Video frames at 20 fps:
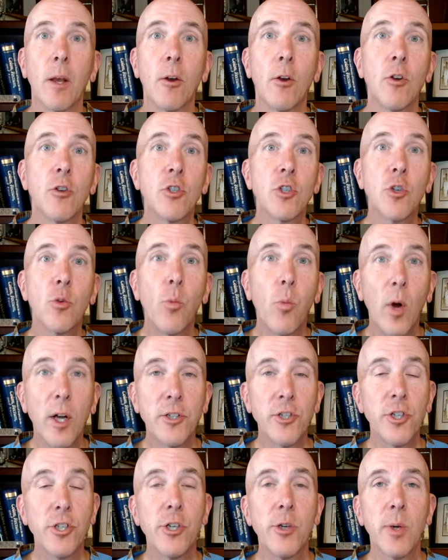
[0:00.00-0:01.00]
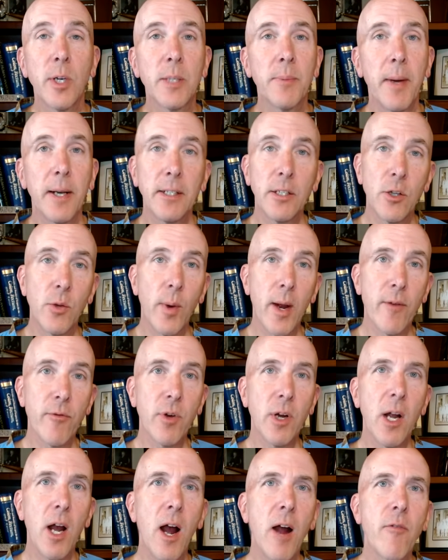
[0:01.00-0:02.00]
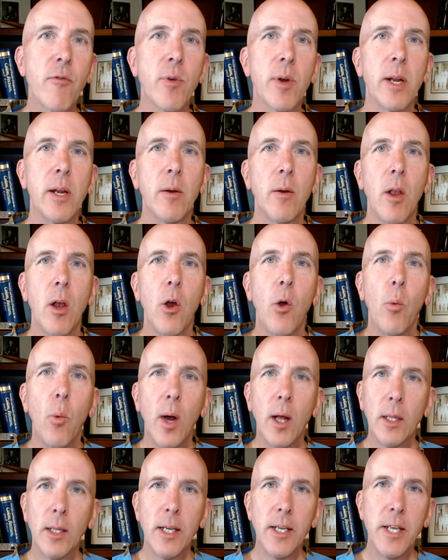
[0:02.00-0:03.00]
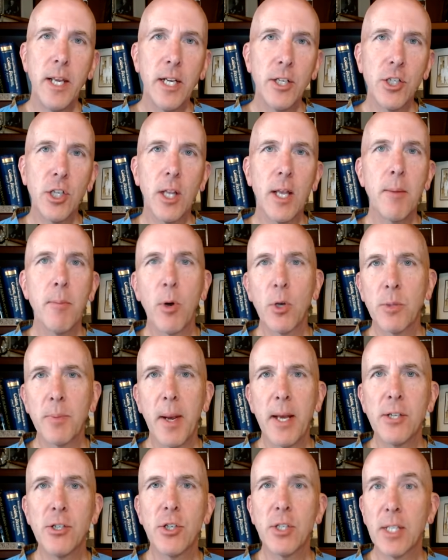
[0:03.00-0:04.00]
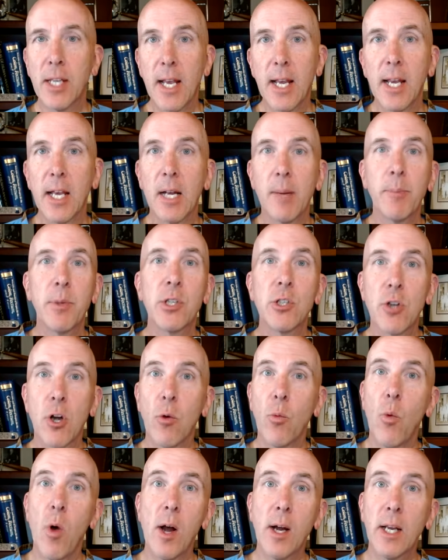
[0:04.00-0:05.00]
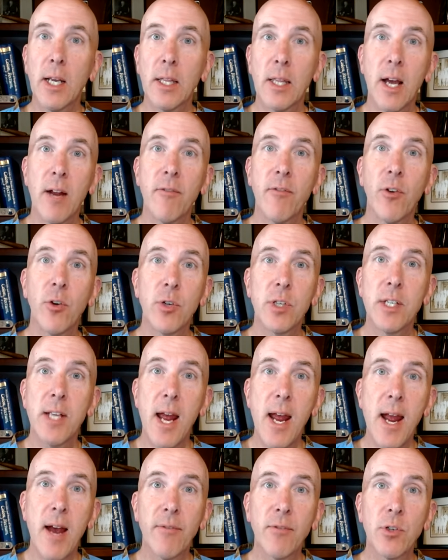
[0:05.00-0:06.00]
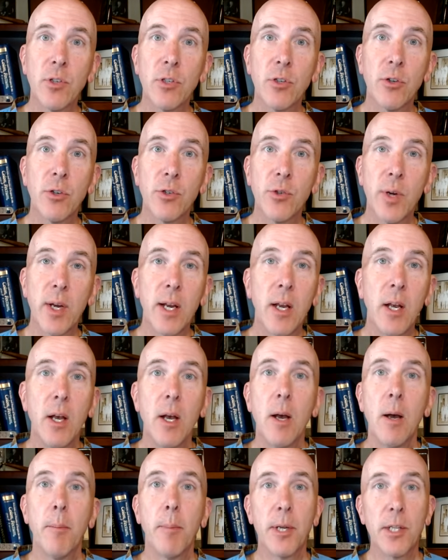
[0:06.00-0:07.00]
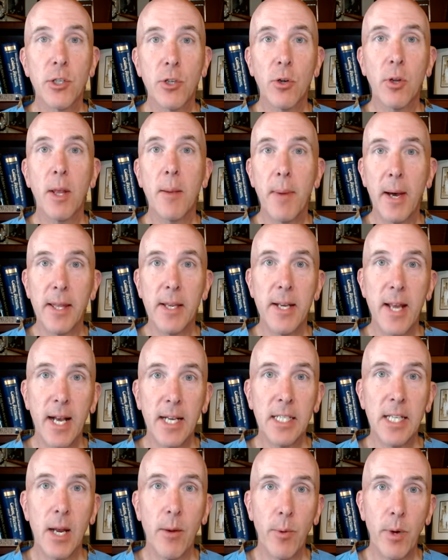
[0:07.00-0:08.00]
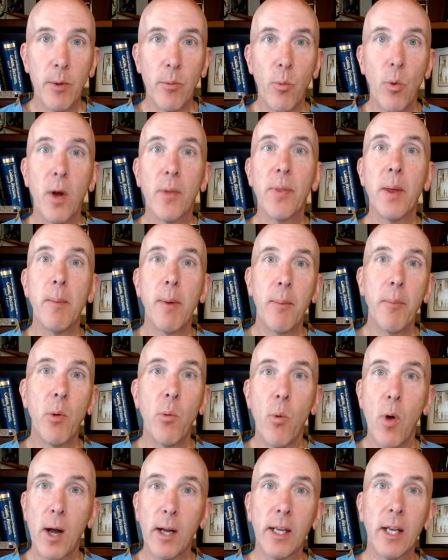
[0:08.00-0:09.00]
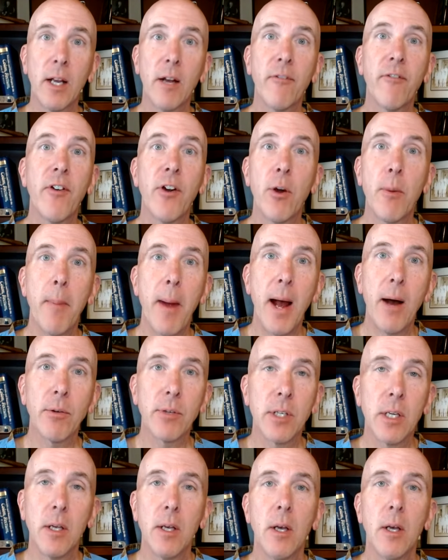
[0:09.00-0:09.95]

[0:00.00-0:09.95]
So what should you expect in the way of recovery? Well, initially, most patients can get up and start walking that first day after surgery, but certainly by the next day, we want them up and walking a fair amount.